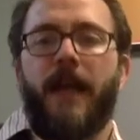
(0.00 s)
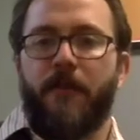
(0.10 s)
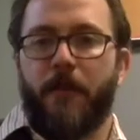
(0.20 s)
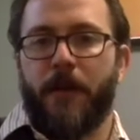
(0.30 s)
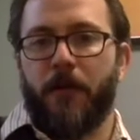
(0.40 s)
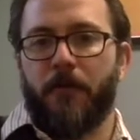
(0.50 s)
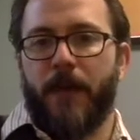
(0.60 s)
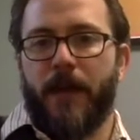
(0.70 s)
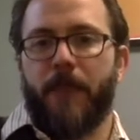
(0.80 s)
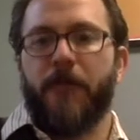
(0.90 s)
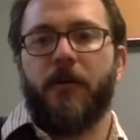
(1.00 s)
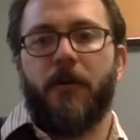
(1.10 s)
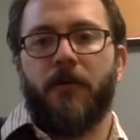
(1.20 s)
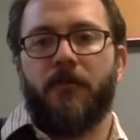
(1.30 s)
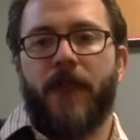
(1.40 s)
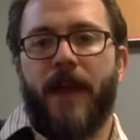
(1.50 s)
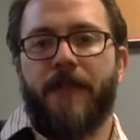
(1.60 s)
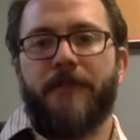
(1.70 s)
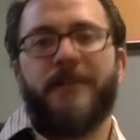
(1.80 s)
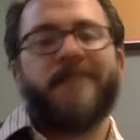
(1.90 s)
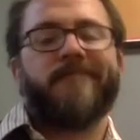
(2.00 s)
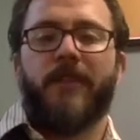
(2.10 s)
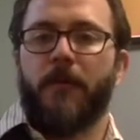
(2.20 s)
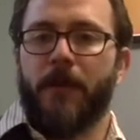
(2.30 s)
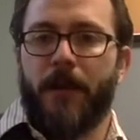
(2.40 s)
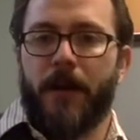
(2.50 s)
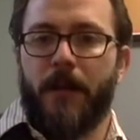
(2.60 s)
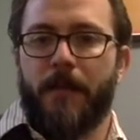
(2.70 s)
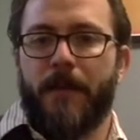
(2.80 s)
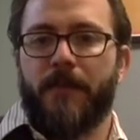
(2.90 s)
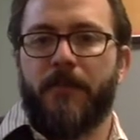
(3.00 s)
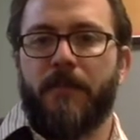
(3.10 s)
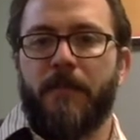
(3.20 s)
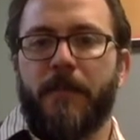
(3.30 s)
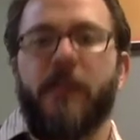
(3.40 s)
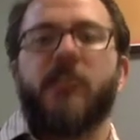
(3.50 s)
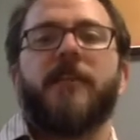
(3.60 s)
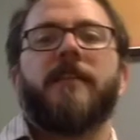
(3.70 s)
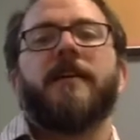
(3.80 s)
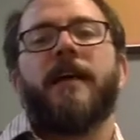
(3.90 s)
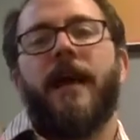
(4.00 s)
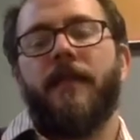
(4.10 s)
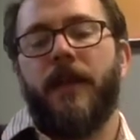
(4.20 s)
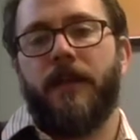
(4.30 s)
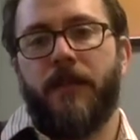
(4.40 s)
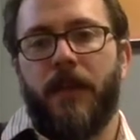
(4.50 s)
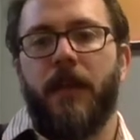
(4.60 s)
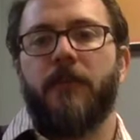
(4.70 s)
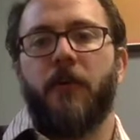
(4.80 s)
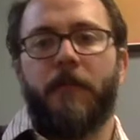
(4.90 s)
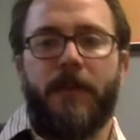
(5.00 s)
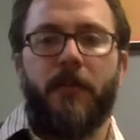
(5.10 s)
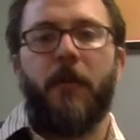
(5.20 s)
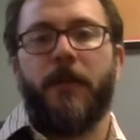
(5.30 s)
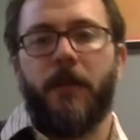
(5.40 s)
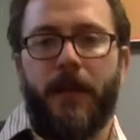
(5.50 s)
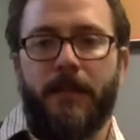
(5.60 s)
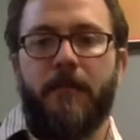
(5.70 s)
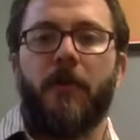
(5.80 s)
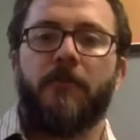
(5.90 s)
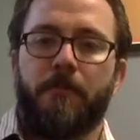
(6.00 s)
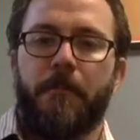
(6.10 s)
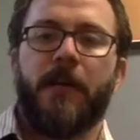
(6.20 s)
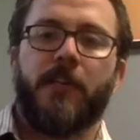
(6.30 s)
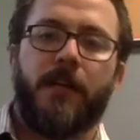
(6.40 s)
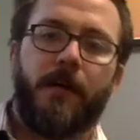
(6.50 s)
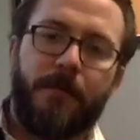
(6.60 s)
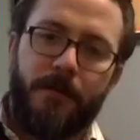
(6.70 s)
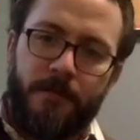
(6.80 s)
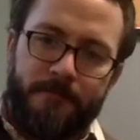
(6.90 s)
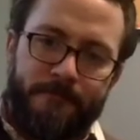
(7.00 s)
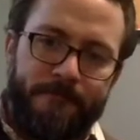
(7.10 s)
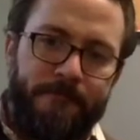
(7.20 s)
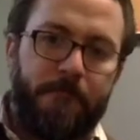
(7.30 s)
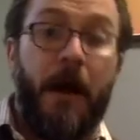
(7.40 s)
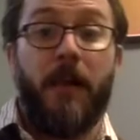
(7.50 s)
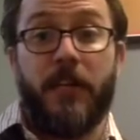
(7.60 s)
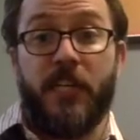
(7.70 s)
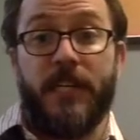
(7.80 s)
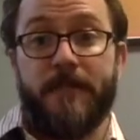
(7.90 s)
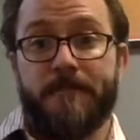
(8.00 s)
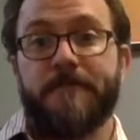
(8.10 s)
Everybody will write up their own draft. They'll be graded on the basis of completion, and then at the end, you'll pick the one that you like the most, punch it up, polish it,